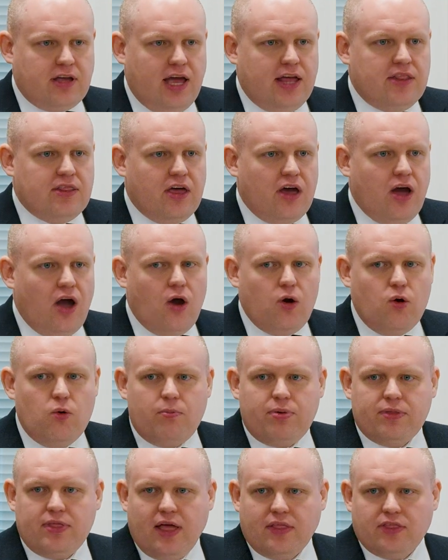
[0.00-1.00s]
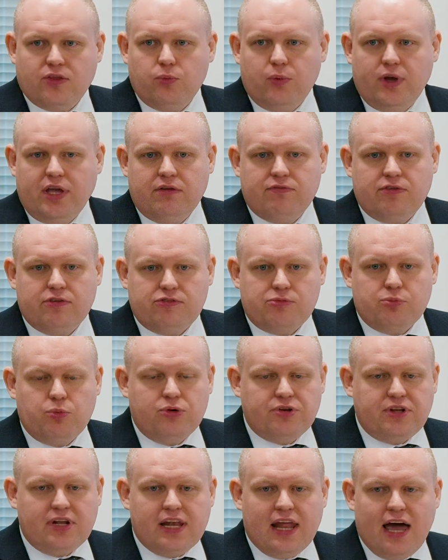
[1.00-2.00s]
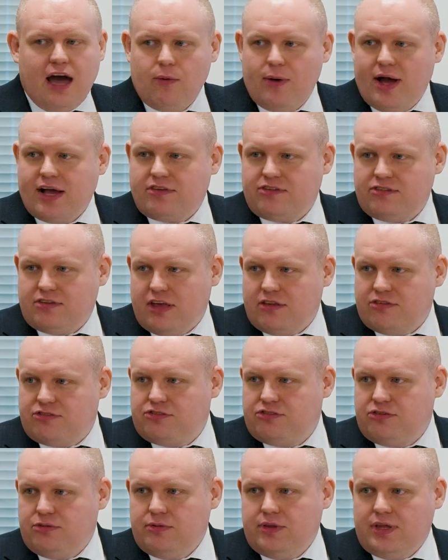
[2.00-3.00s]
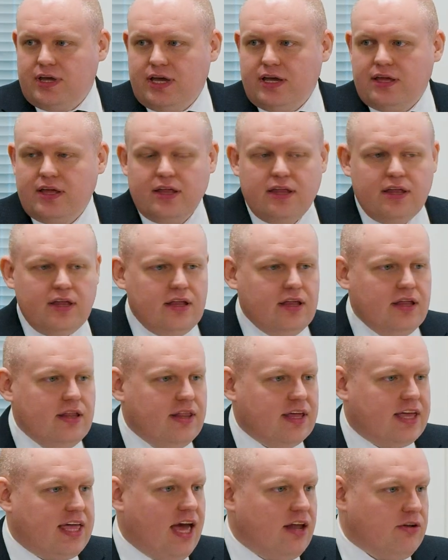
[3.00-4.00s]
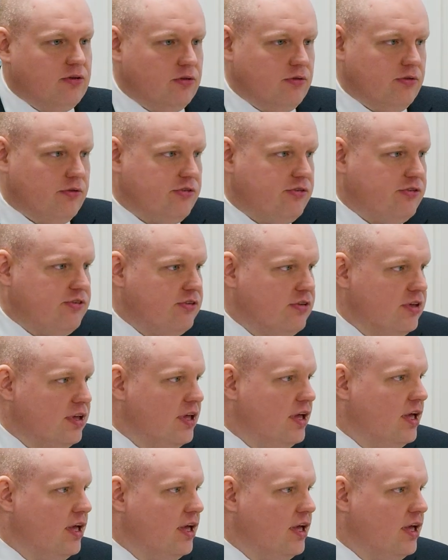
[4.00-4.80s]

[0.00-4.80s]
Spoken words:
in the hope that the Weavers would allow access to the kennels.